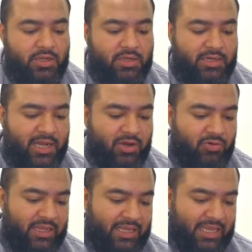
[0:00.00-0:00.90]

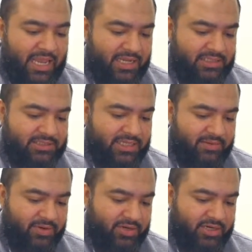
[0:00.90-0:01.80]
Now 8
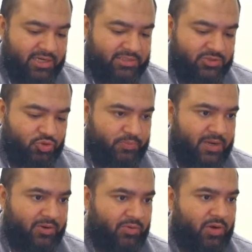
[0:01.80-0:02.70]
can be written as 2
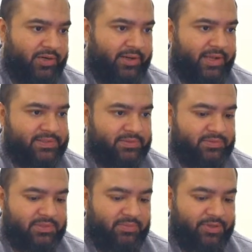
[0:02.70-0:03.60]
power what,
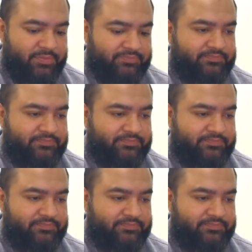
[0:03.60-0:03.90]
guys? Tell me.